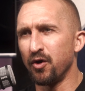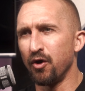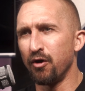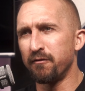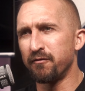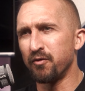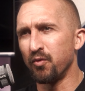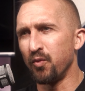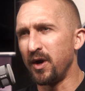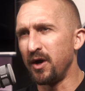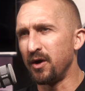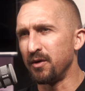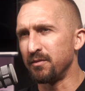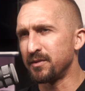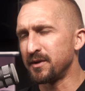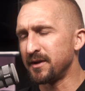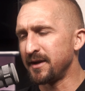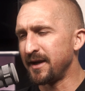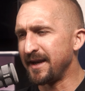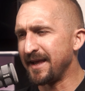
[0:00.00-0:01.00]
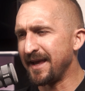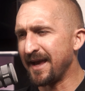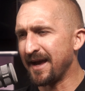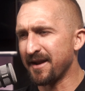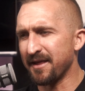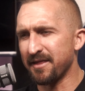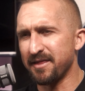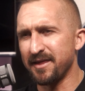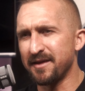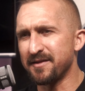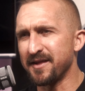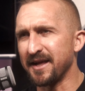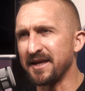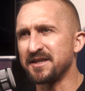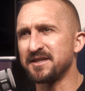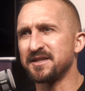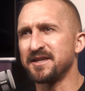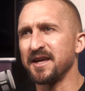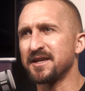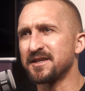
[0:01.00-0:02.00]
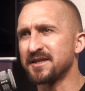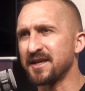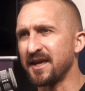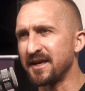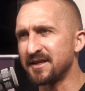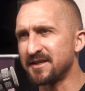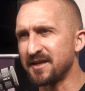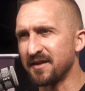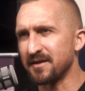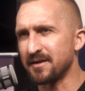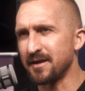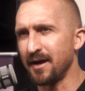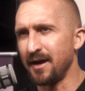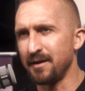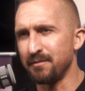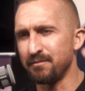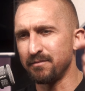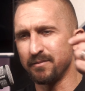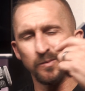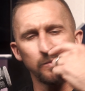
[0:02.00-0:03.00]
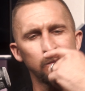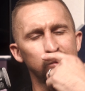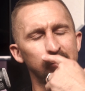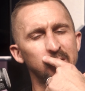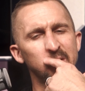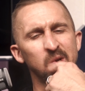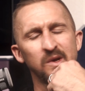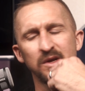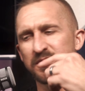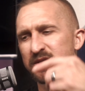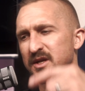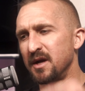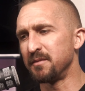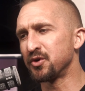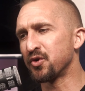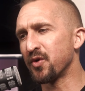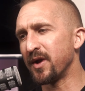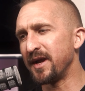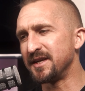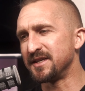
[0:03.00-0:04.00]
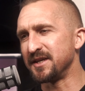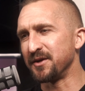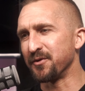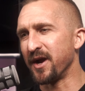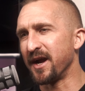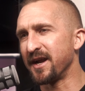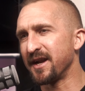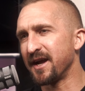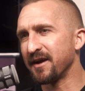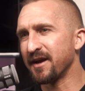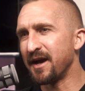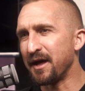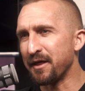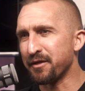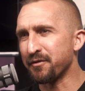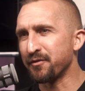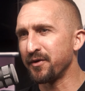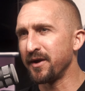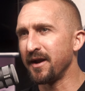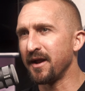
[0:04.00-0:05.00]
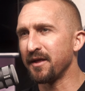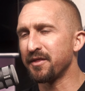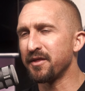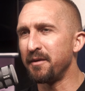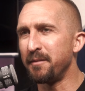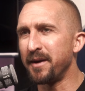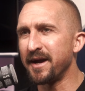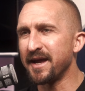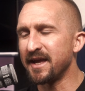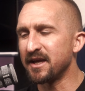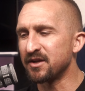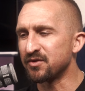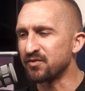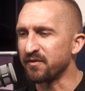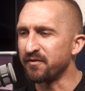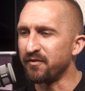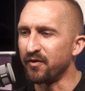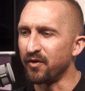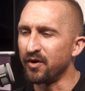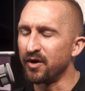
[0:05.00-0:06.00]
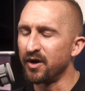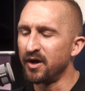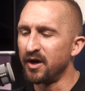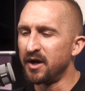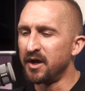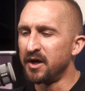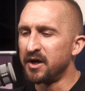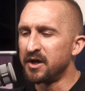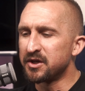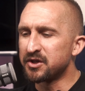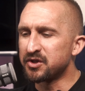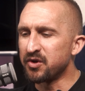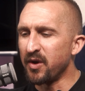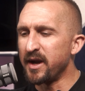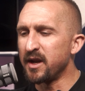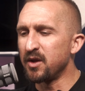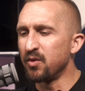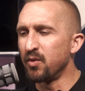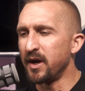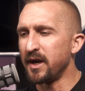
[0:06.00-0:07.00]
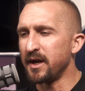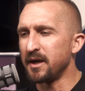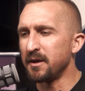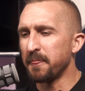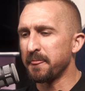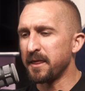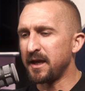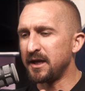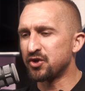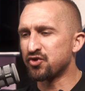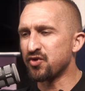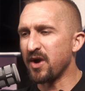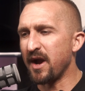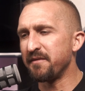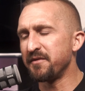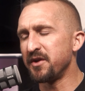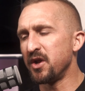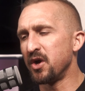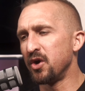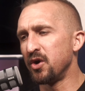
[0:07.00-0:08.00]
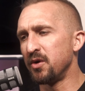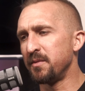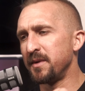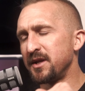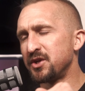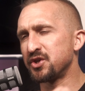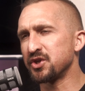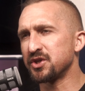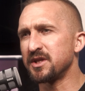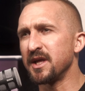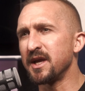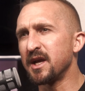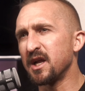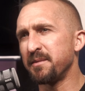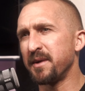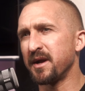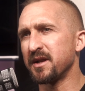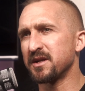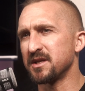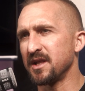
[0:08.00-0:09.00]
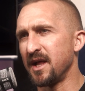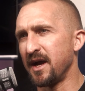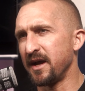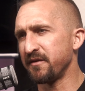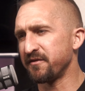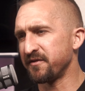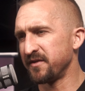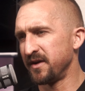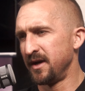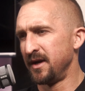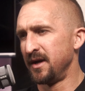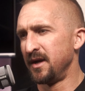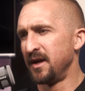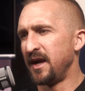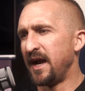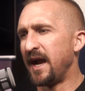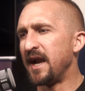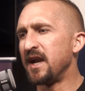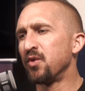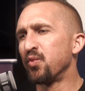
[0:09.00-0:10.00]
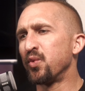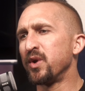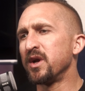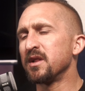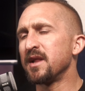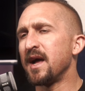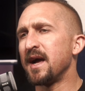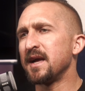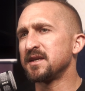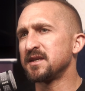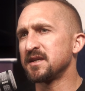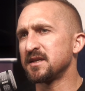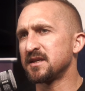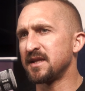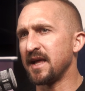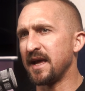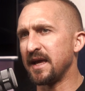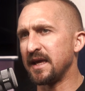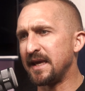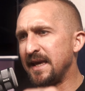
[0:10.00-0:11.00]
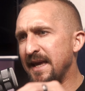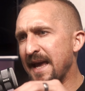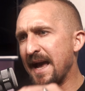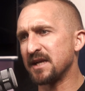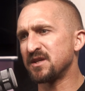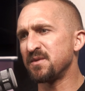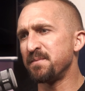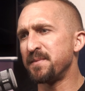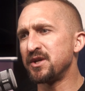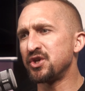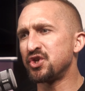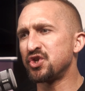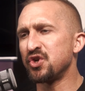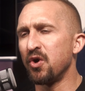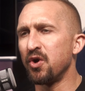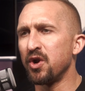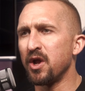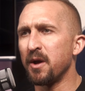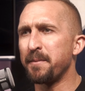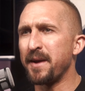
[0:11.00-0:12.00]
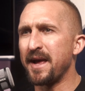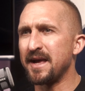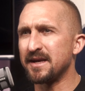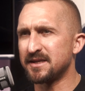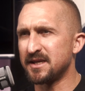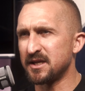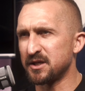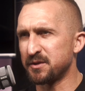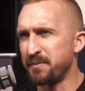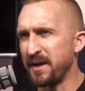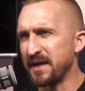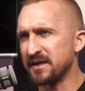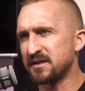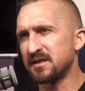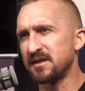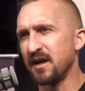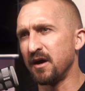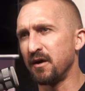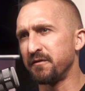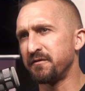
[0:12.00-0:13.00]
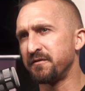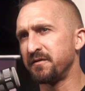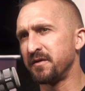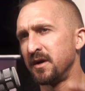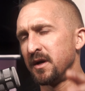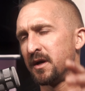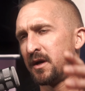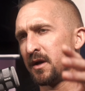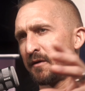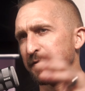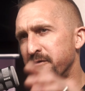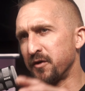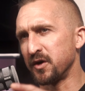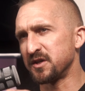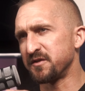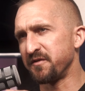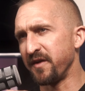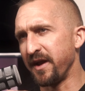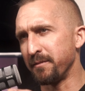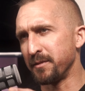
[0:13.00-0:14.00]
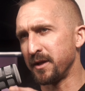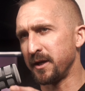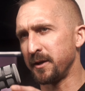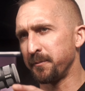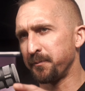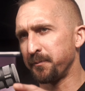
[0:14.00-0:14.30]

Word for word: overwhelmed. And he had, I think, like six kids at the time. Something crazy, right? I got three, and I thought my hands were full. So anyway, he's driving home and he's just thinking about his life. And he realizes that he hasn't been showing up as his best self for his family,